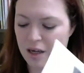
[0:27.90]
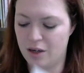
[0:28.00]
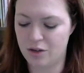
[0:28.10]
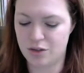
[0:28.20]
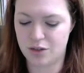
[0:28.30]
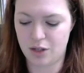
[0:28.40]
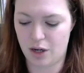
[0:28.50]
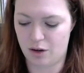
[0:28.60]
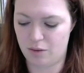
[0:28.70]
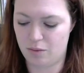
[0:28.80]

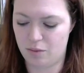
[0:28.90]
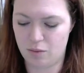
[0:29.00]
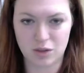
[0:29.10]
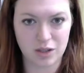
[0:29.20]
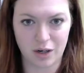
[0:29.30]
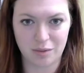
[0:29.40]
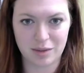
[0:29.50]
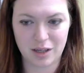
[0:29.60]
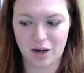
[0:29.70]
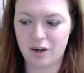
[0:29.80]
So, we'll start
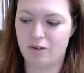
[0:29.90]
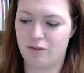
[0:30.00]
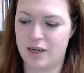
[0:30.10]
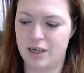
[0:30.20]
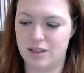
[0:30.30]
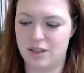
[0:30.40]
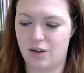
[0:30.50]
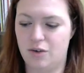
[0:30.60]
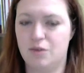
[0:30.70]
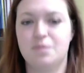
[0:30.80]
with our green
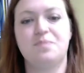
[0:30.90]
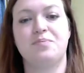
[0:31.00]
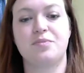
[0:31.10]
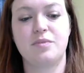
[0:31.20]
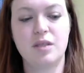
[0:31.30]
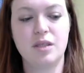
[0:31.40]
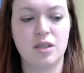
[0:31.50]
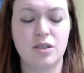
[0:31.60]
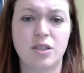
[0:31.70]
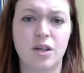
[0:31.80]
zone.
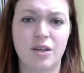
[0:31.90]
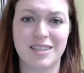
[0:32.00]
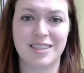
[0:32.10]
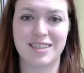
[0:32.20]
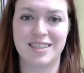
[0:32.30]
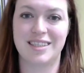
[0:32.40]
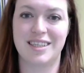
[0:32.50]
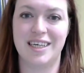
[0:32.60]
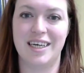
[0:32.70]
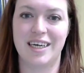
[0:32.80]
So this is
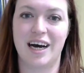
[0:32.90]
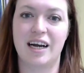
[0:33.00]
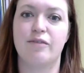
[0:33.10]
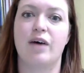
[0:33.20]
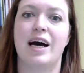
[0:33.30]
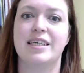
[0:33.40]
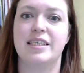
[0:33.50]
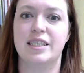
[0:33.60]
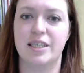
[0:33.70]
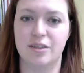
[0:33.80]
the kind of
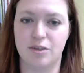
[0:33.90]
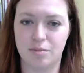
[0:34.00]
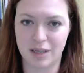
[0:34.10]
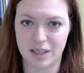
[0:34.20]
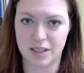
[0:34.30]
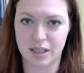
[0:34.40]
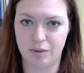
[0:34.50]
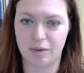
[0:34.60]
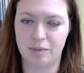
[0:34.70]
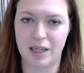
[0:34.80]
ideal place
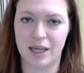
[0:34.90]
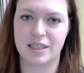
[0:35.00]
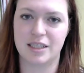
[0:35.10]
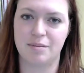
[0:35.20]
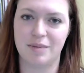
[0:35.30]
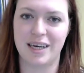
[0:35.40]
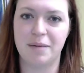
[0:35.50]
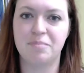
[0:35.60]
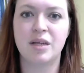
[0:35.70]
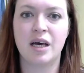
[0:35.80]
that we would like to
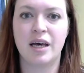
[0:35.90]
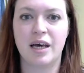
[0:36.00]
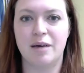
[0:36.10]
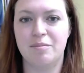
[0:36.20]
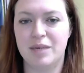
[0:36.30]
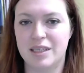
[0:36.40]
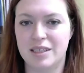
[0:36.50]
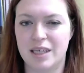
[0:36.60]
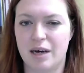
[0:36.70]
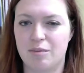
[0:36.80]
be. It
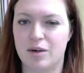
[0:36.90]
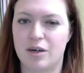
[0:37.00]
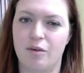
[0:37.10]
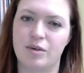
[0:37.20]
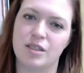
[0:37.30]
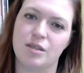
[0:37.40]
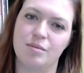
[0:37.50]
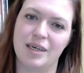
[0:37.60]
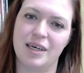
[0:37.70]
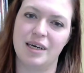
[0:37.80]
means that we're going to
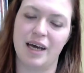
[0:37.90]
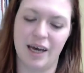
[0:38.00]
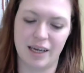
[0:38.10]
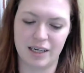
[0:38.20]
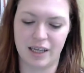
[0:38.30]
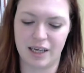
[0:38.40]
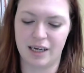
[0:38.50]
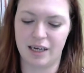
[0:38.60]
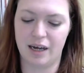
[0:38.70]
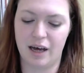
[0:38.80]
be
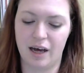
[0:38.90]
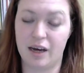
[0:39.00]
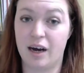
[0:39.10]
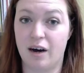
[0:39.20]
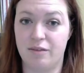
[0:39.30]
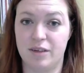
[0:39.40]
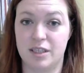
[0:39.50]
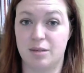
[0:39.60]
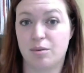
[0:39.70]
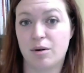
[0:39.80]
handling a
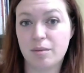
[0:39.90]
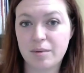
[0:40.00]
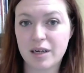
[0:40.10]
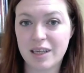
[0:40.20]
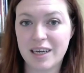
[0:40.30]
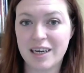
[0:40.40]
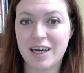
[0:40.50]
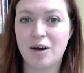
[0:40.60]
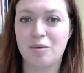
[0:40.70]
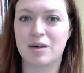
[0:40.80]
conflict appropriately.
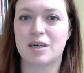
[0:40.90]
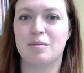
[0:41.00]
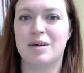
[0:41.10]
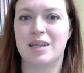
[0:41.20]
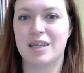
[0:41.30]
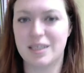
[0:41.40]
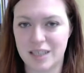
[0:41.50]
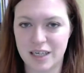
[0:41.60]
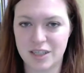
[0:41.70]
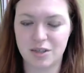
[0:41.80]
We're going to be
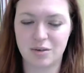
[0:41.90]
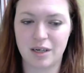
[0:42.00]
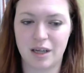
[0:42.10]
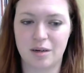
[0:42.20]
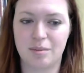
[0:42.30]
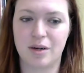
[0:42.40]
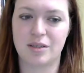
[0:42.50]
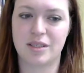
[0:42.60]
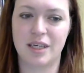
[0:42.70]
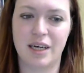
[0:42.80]
listening to another
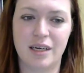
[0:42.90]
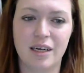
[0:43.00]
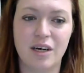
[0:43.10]
person.